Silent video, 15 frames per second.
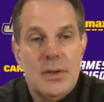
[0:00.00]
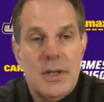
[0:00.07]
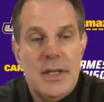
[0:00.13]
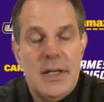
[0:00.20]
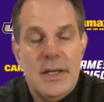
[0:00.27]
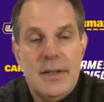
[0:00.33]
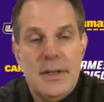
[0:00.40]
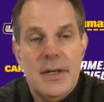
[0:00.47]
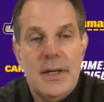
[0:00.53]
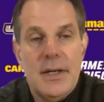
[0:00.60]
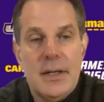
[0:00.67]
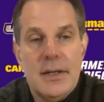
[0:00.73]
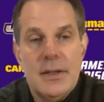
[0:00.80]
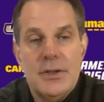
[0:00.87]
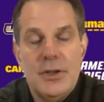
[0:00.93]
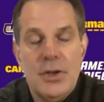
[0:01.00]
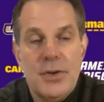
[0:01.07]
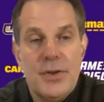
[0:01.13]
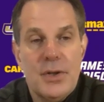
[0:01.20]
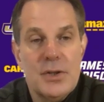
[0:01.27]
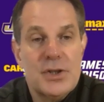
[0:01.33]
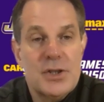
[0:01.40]
And, you know,
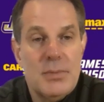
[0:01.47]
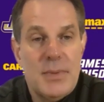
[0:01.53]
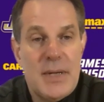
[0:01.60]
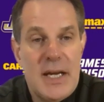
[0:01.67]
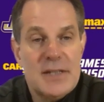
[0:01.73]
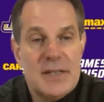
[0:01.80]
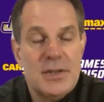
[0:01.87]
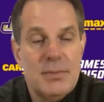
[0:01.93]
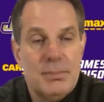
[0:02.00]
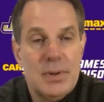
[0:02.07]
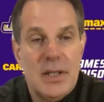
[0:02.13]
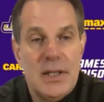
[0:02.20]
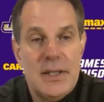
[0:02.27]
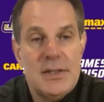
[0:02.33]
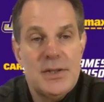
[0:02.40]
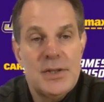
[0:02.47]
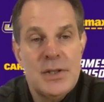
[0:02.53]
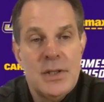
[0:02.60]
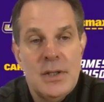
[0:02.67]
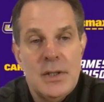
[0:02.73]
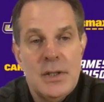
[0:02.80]
Thurston had some plays.